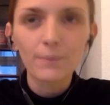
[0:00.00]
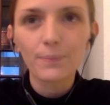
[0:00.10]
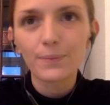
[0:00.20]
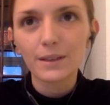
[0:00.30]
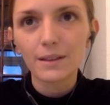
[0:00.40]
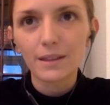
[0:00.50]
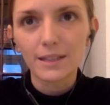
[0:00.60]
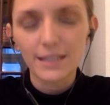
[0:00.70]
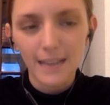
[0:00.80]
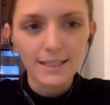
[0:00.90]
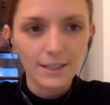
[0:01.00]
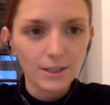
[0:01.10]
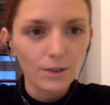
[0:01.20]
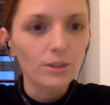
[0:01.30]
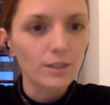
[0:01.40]
the state
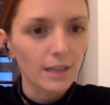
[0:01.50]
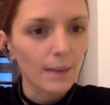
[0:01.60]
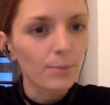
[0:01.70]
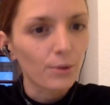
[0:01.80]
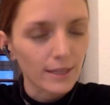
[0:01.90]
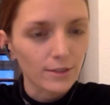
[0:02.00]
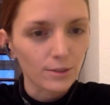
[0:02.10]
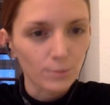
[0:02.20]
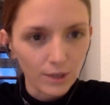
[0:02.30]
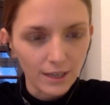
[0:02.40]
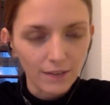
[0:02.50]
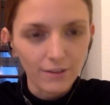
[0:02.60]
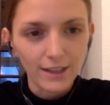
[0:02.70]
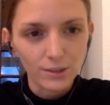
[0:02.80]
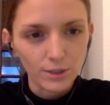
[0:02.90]
security apparatus in Burkina
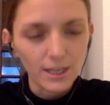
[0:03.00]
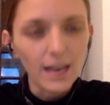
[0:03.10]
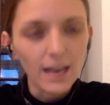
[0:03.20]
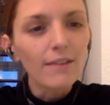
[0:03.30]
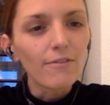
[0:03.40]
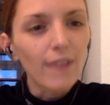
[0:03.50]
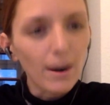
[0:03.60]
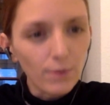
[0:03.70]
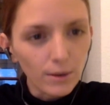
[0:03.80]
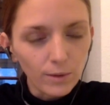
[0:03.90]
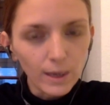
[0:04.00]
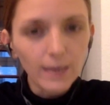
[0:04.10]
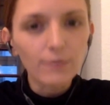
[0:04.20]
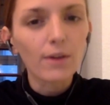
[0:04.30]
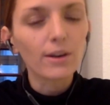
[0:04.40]
Faso is very weak,
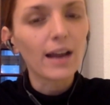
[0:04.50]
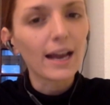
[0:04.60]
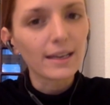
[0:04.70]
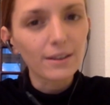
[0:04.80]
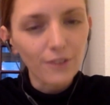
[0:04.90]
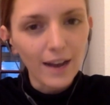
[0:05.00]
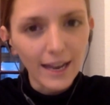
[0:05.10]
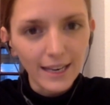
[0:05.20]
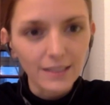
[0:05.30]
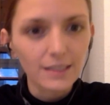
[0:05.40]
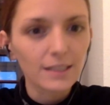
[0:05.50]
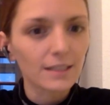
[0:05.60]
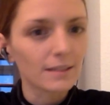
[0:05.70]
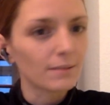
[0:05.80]
very underfinanced,